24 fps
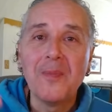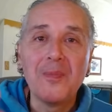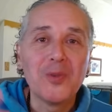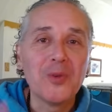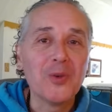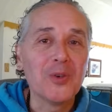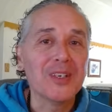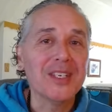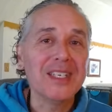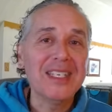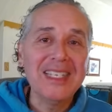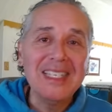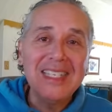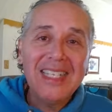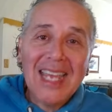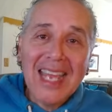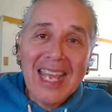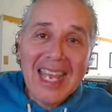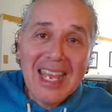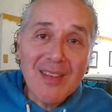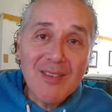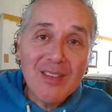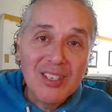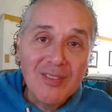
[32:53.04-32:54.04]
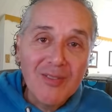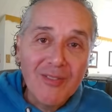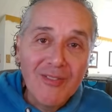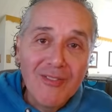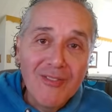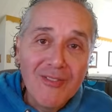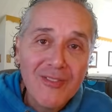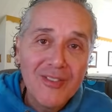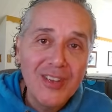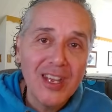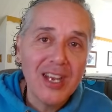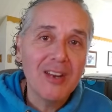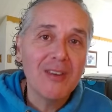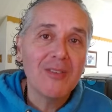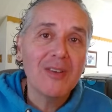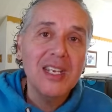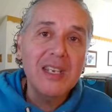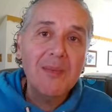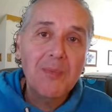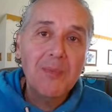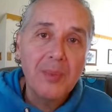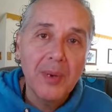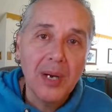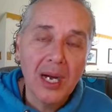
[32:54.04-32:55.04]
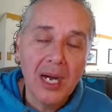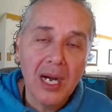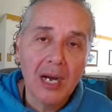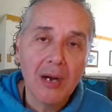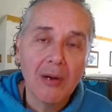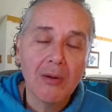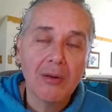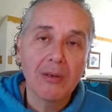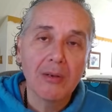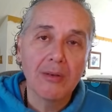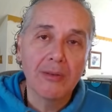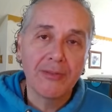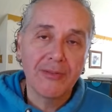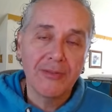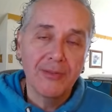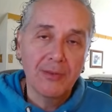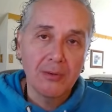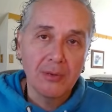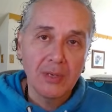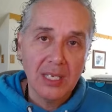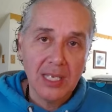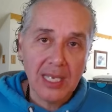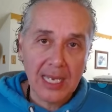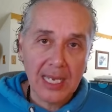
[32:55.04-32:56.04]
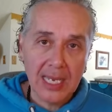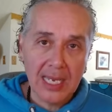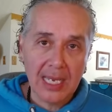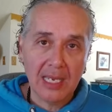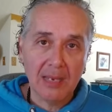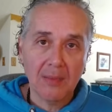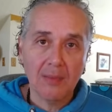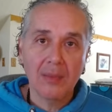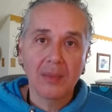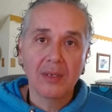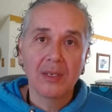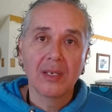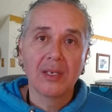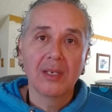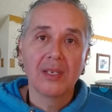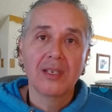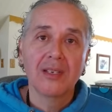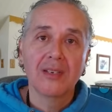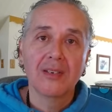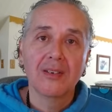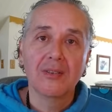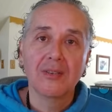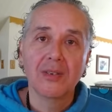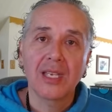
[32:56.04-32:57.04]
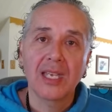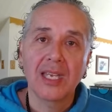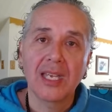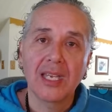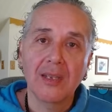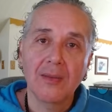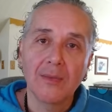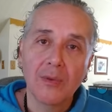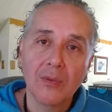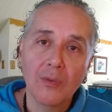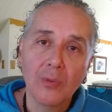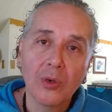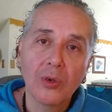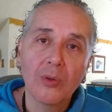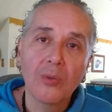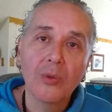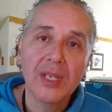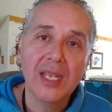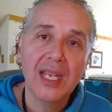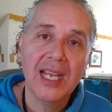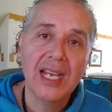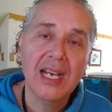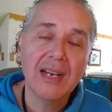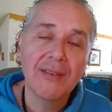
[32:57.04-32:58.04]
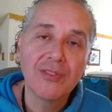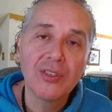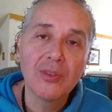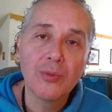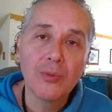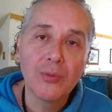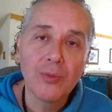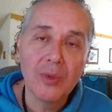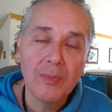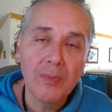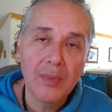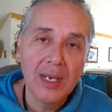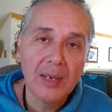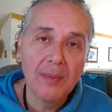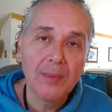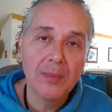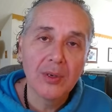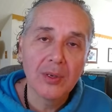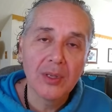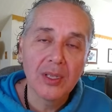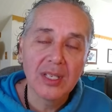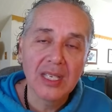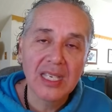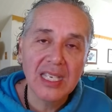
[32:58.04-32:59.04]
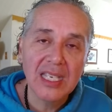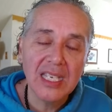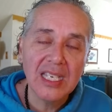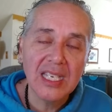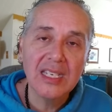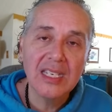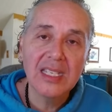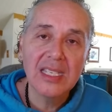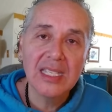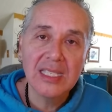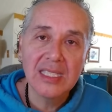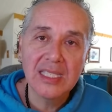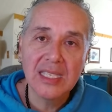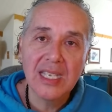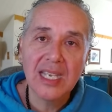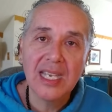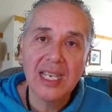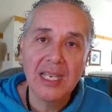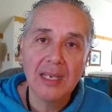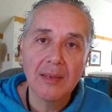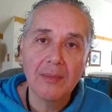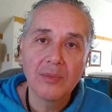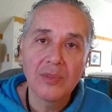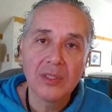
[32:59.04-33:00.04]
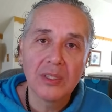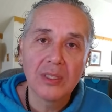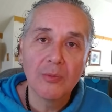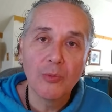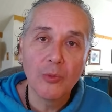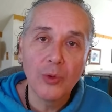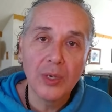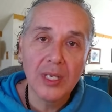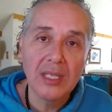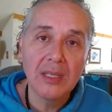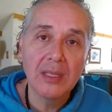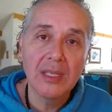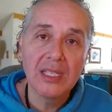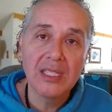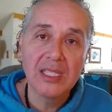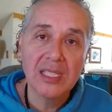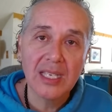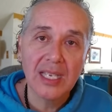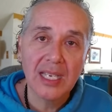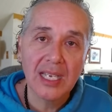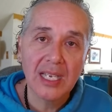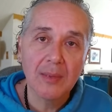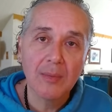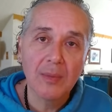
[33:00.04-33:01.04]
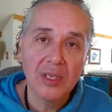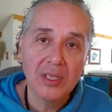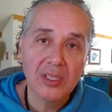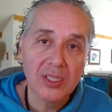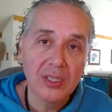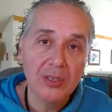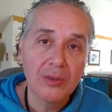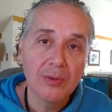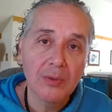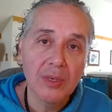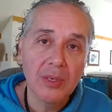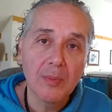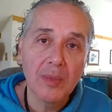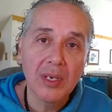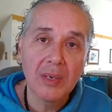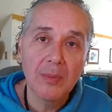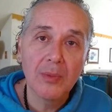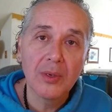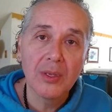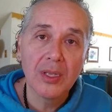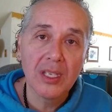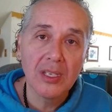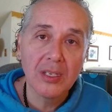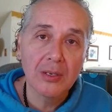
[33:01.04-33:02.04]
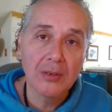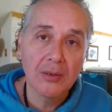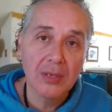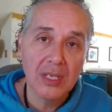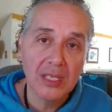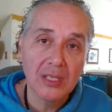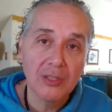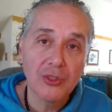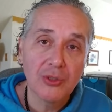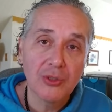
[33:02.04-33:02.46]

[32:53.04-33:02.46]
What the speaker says: we're in a very powerful game, okay, where we have to remember the key to this game, to win this game, is to remember that you're in a